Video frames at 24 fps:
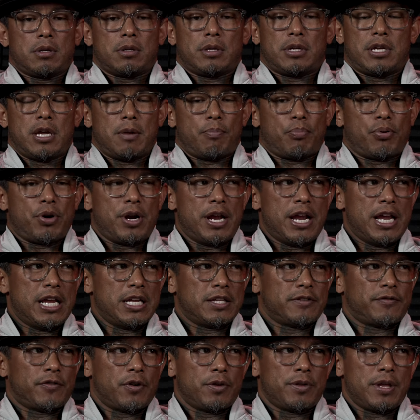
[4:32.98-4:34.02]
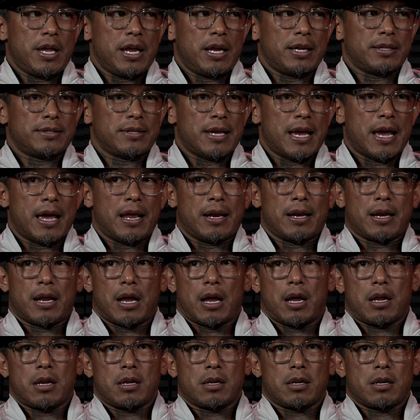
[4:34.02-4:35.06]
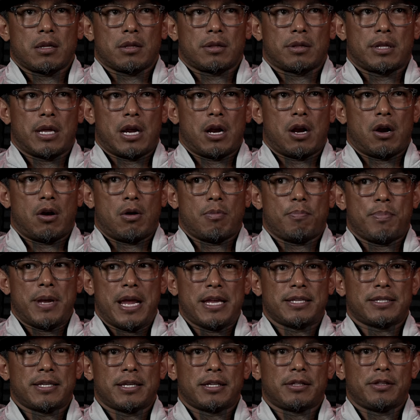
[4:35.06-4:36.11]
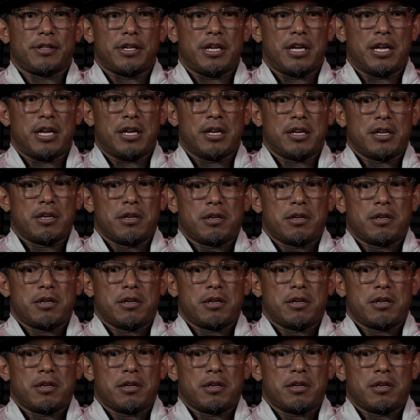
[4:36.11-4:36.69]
get praised for things that they're basically